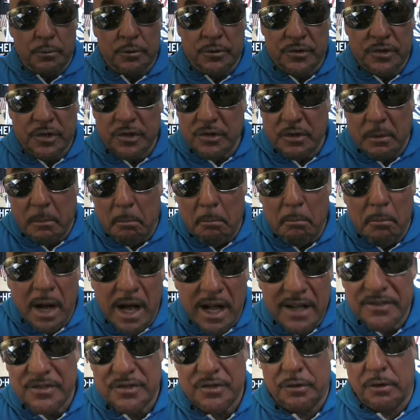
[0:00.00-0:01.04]
was just a
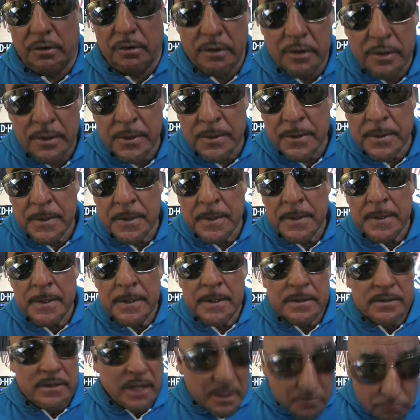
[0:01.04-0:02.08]
monster.
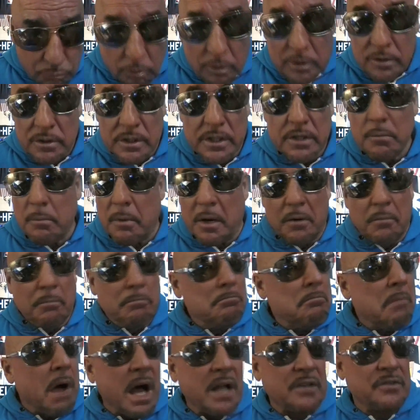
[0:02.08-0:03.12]
It's like Rory Liedelmeyer,
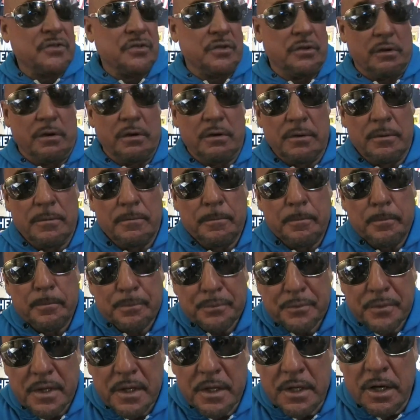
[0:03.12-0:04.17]
monster.
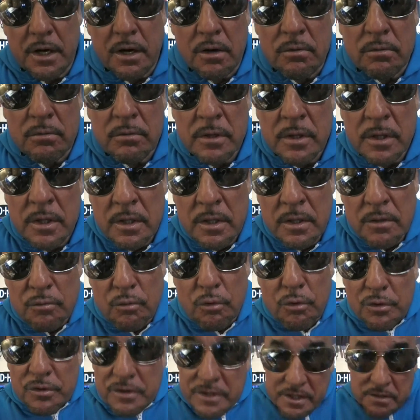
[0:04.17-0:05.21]
You know?
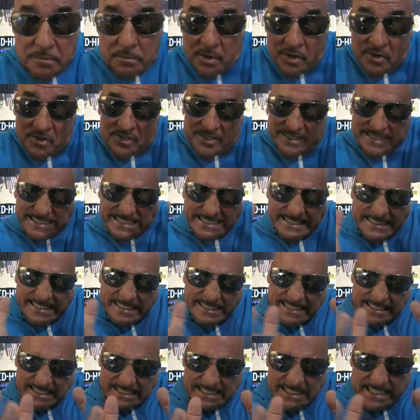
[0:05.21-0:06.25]
Rory Liedelmeyer, that
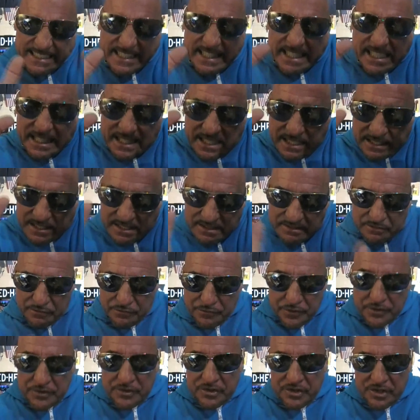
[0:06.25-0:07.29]
sleek
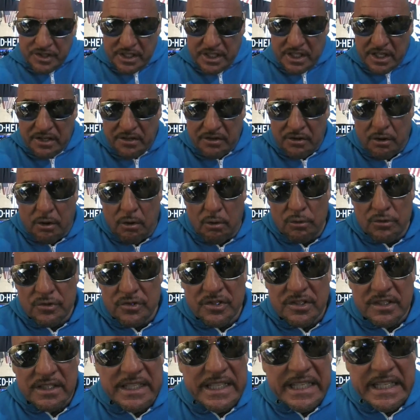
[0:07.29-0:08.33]
physique though.
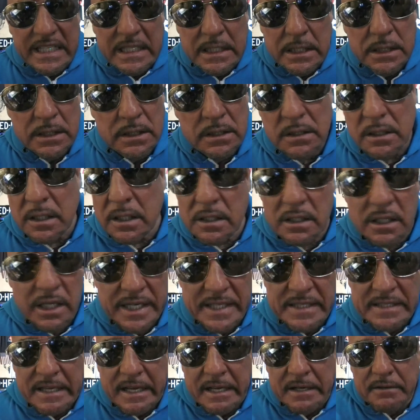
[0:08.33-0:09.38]
Sleek. I
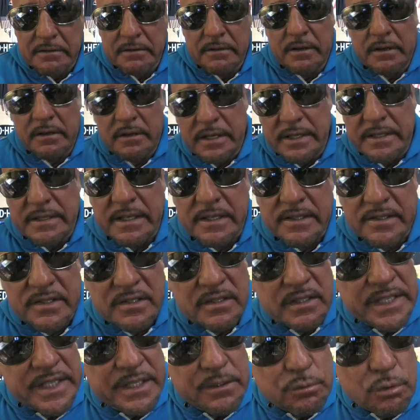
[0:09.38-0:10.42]
like that. I like that
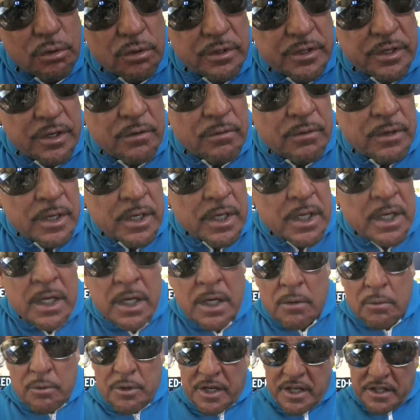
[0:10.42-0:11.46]
sleek look, you know?
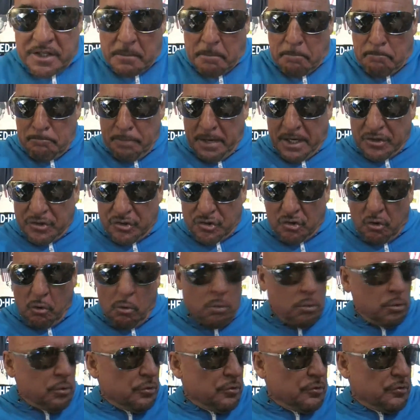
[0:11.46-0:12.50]
When you got the big
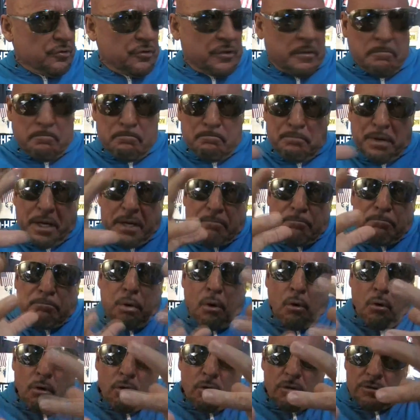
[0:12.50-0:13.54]
shoulders and big
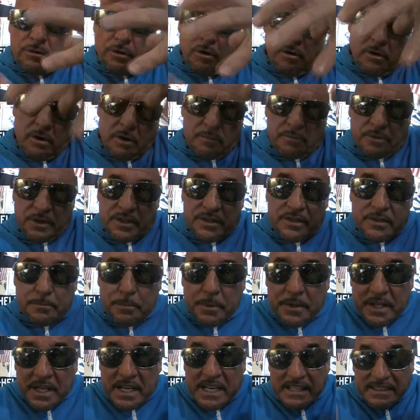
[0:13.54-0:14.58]
bald arms like this,
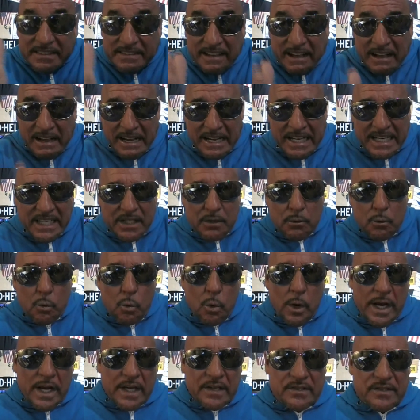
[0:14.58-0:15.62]
but then a tiny
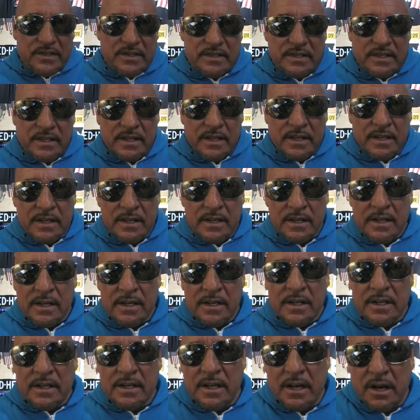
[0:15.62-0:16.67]
waist.
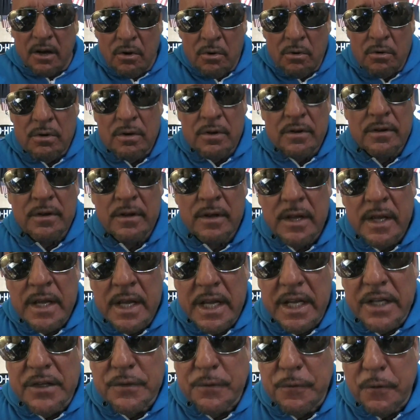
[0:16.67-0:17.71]
You know?
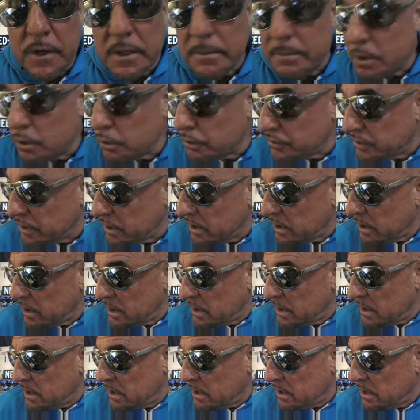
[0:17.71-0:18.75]
It's funny because,
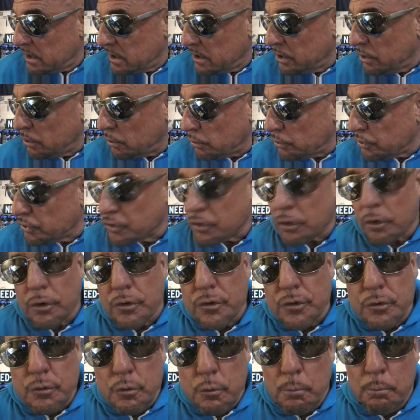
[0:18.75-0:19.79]
you know,
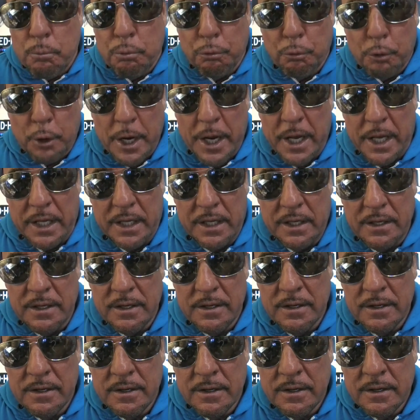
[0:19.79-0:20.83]
Serge Noubre,
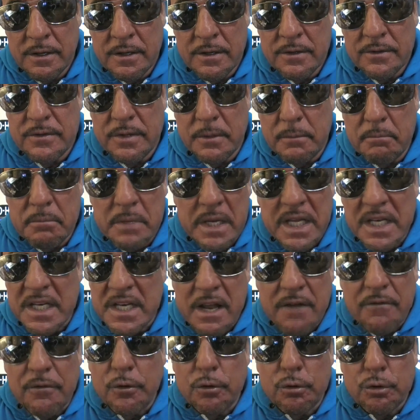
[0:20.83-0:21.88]
to me,
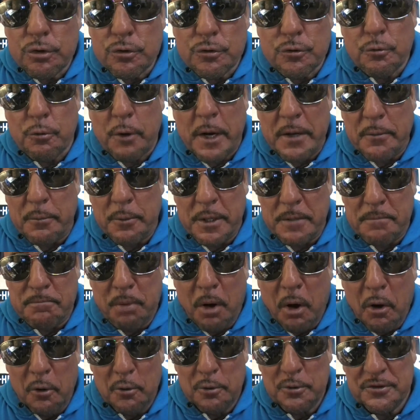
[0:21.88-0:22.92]
never looked great when he
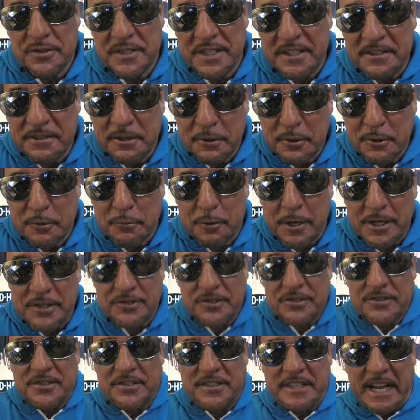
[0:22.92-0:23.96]
posed. He looked great
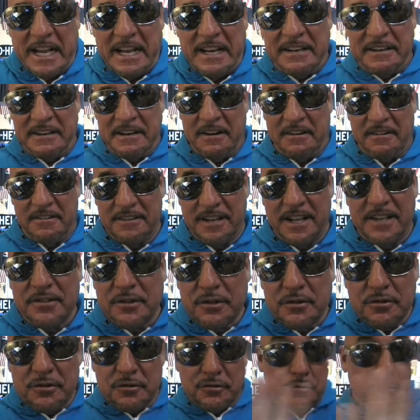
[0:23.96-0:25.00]
just standing there.
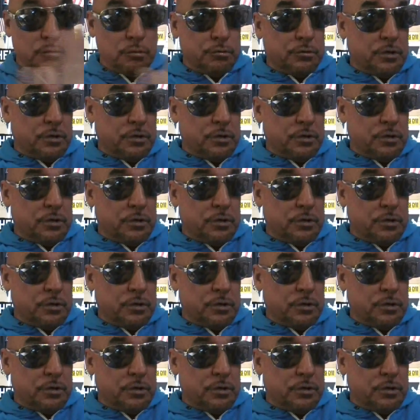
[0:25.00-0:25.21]
That's just,